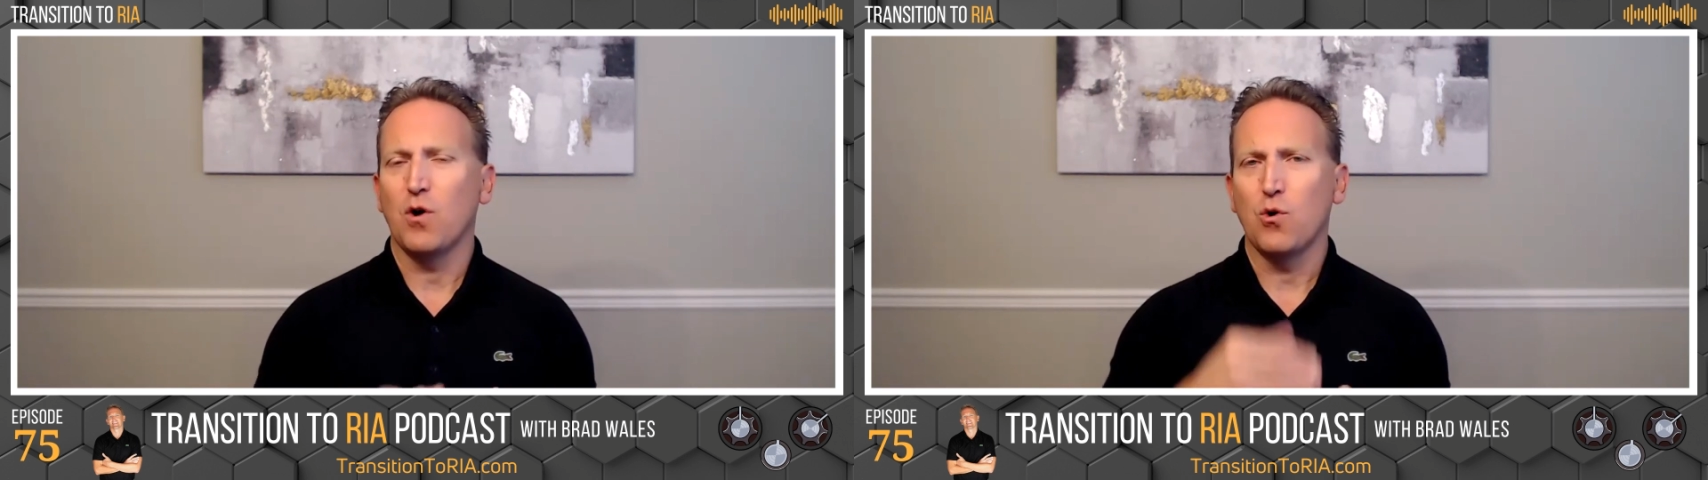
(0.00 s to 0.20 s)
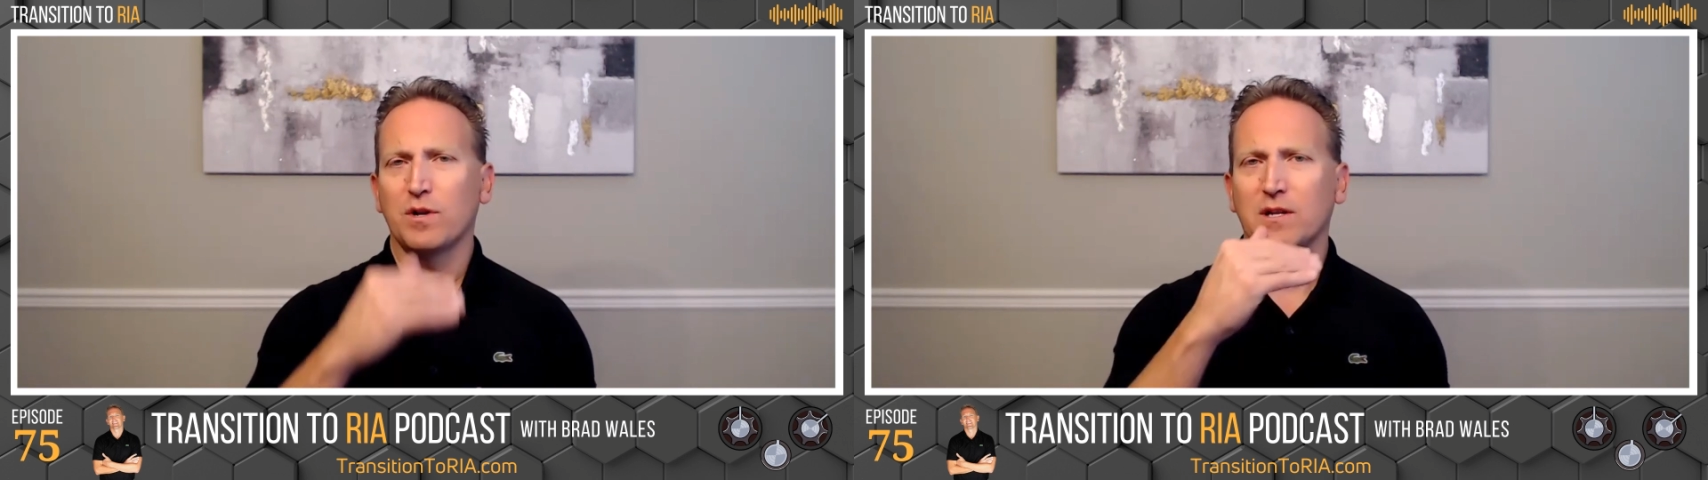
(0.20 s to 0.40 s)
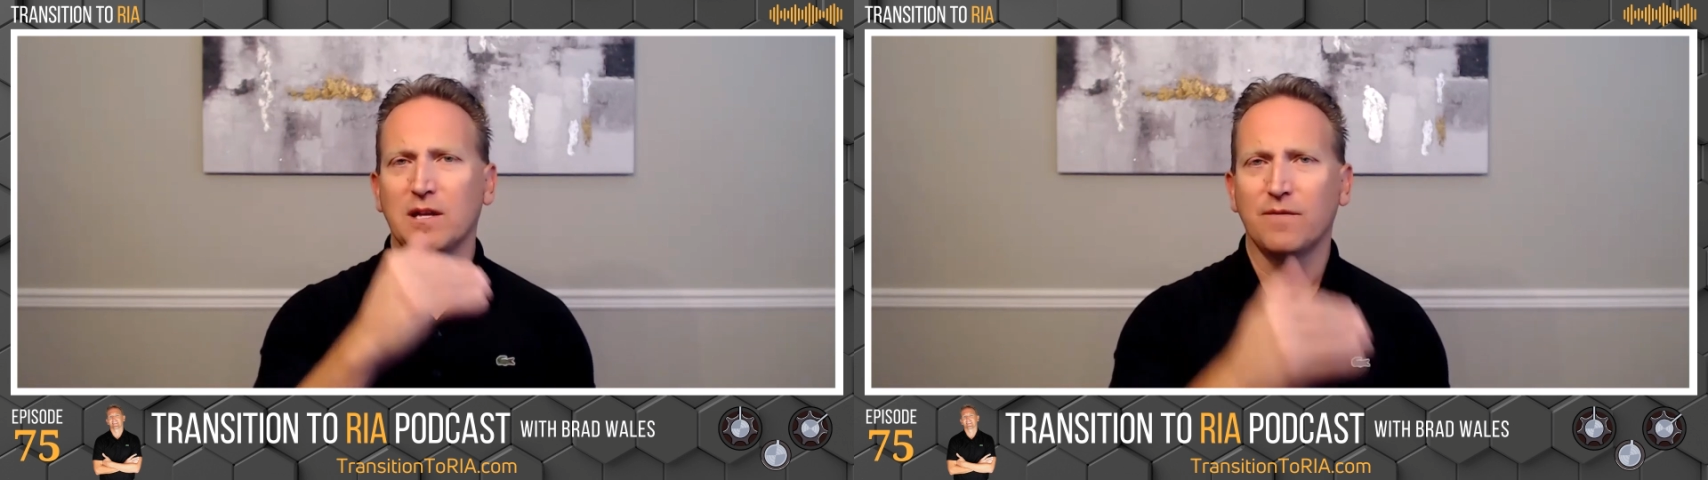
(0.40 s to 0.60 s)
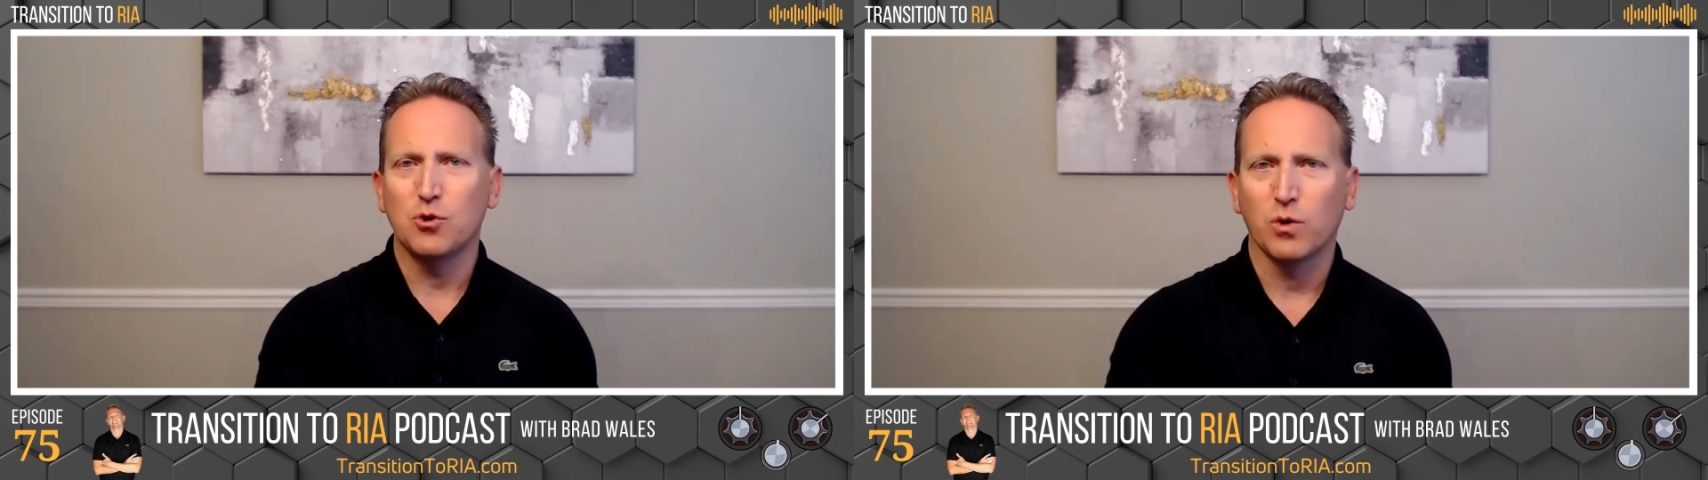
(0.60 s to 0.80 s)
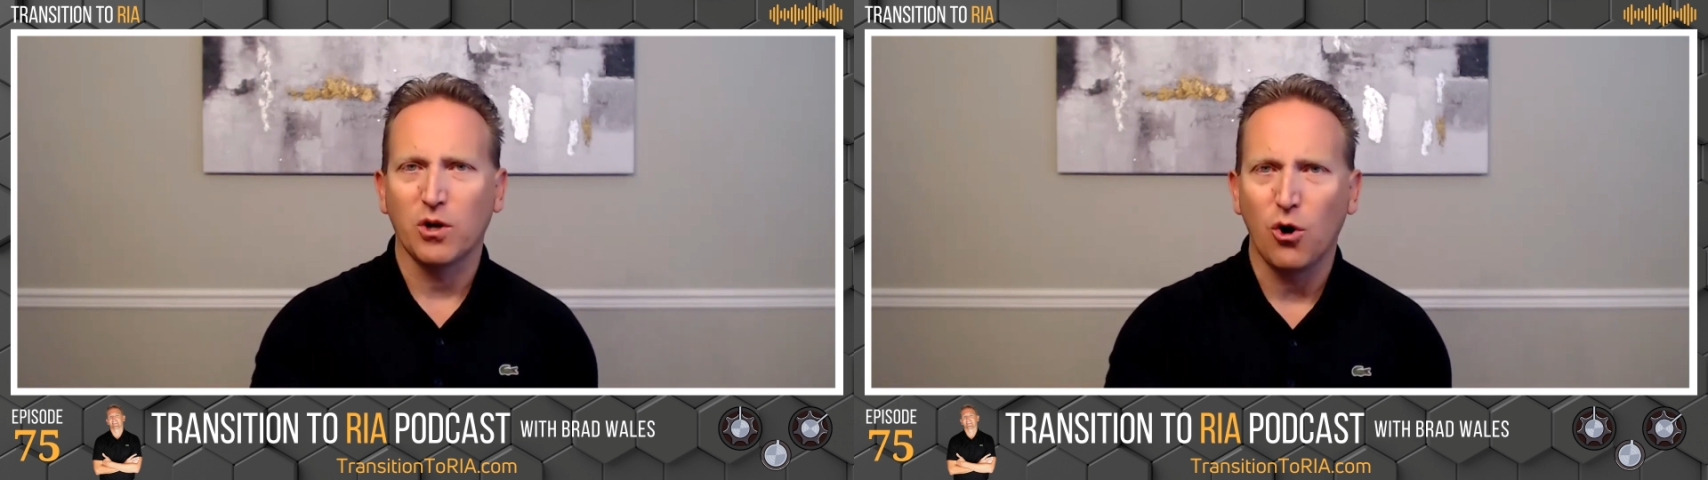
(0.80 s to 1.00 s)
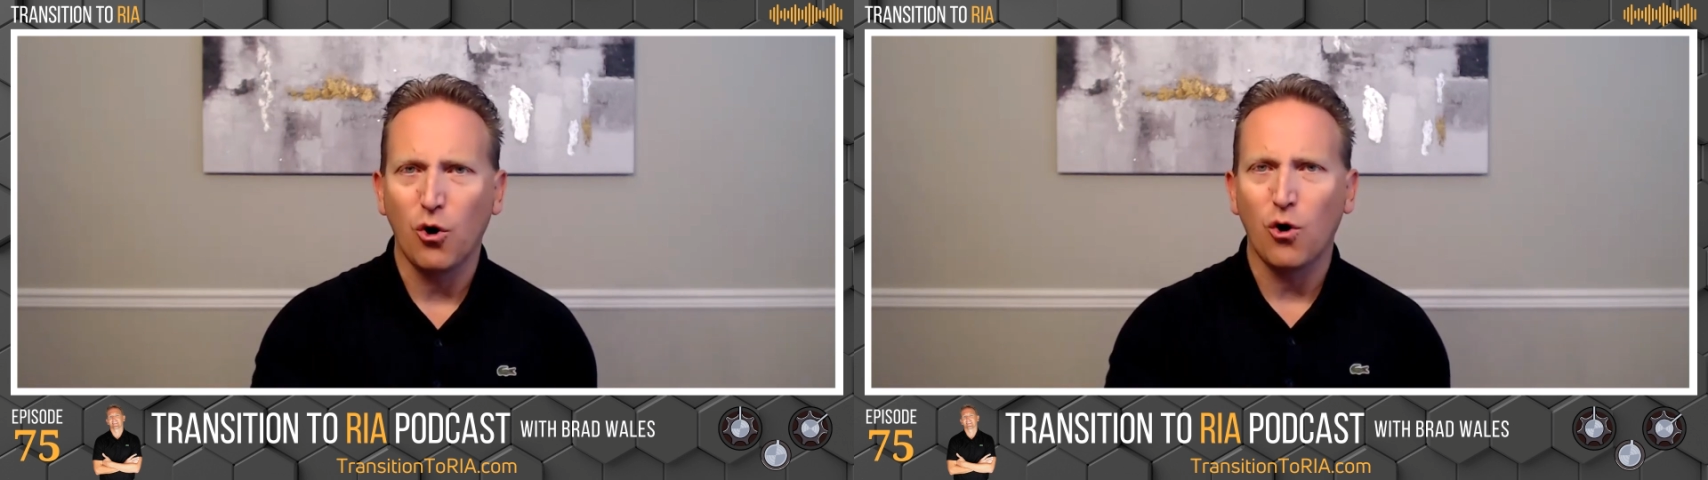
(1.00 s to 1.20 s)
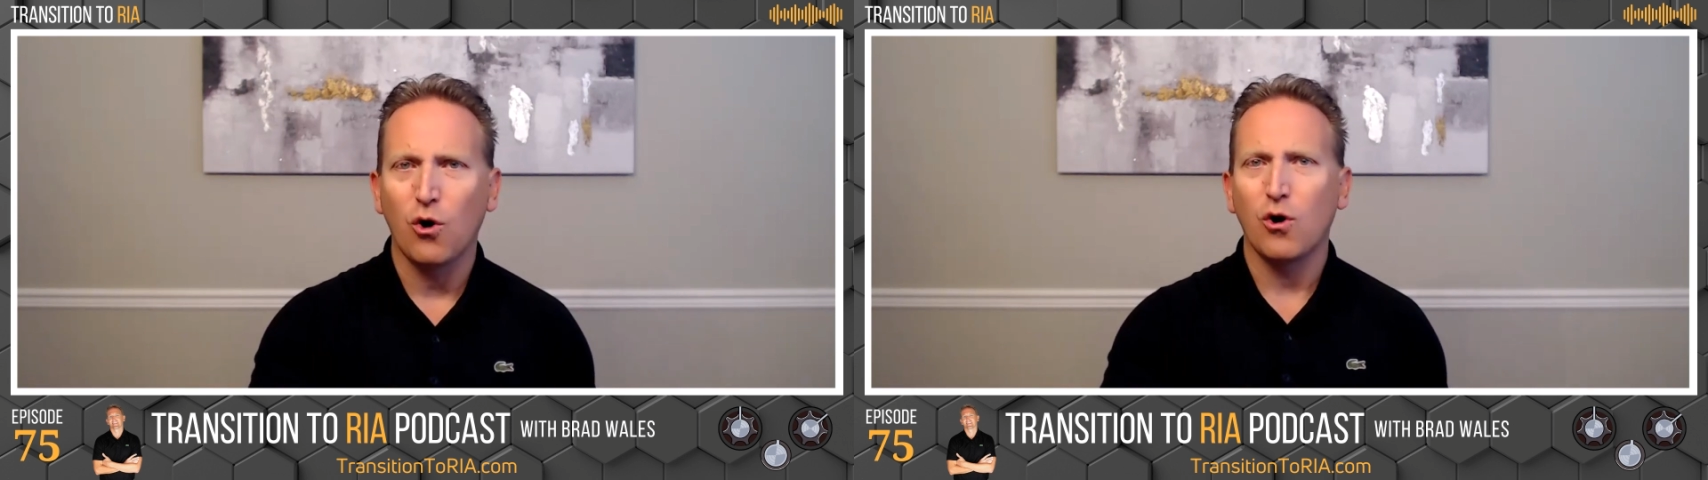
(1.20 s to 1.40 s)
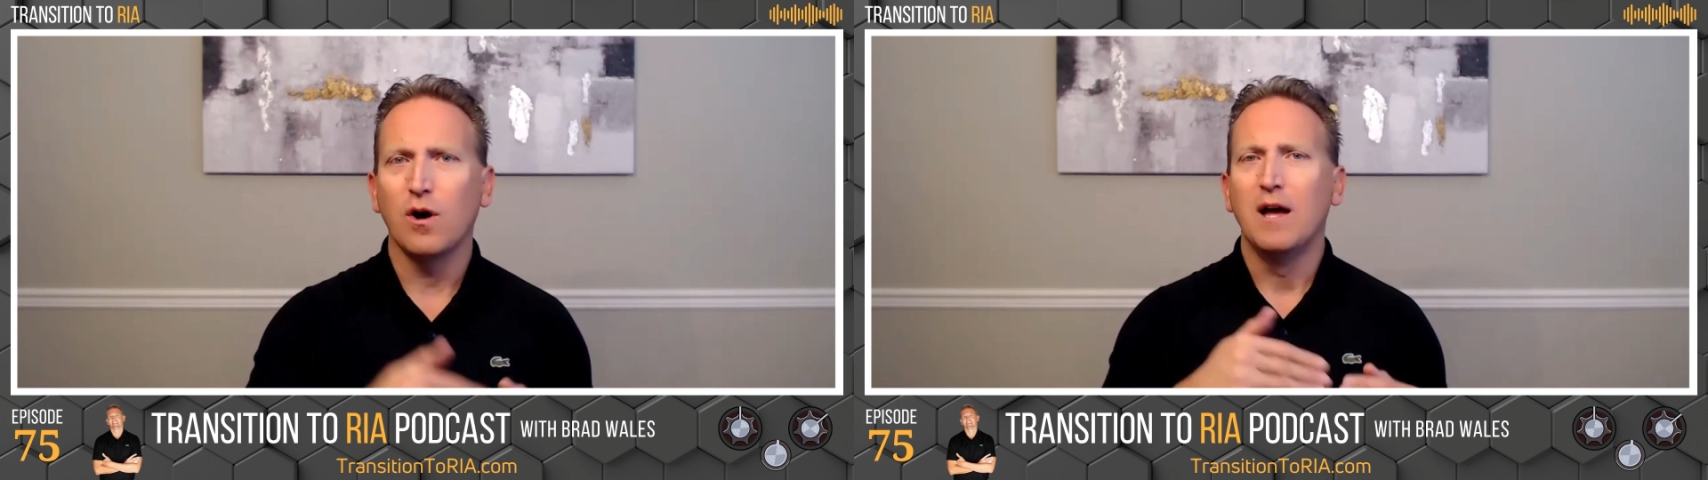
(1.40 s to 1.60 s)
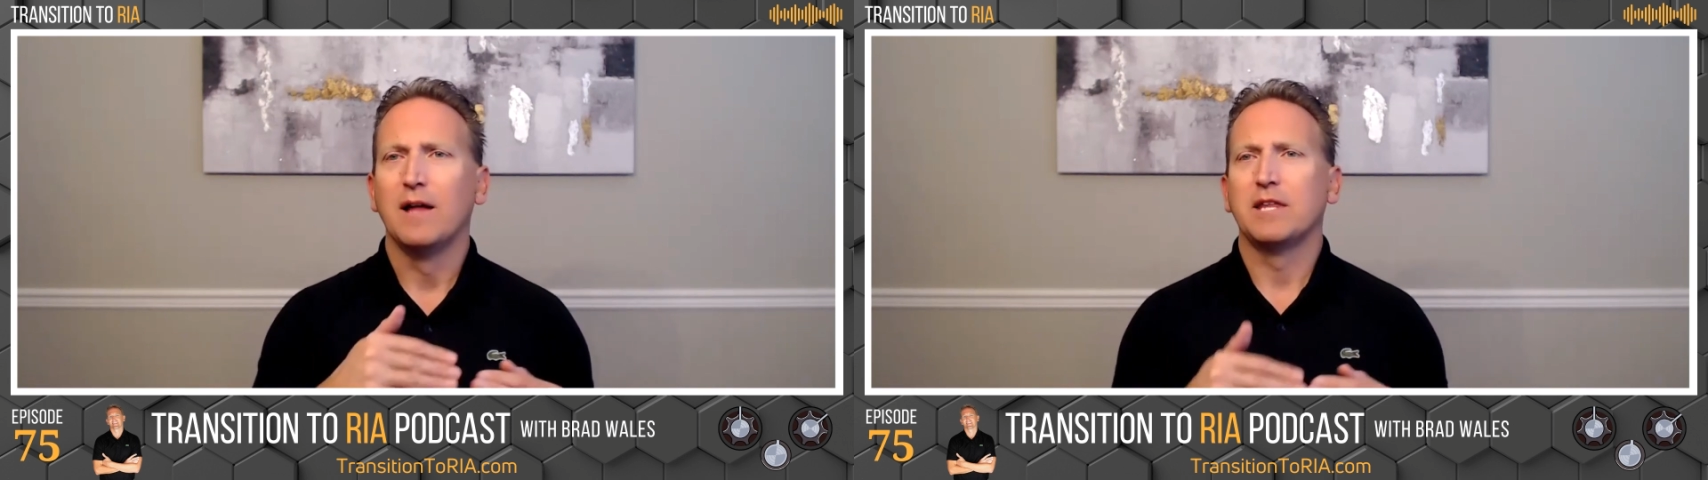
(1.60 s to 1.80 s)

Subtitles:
phone and give you a call.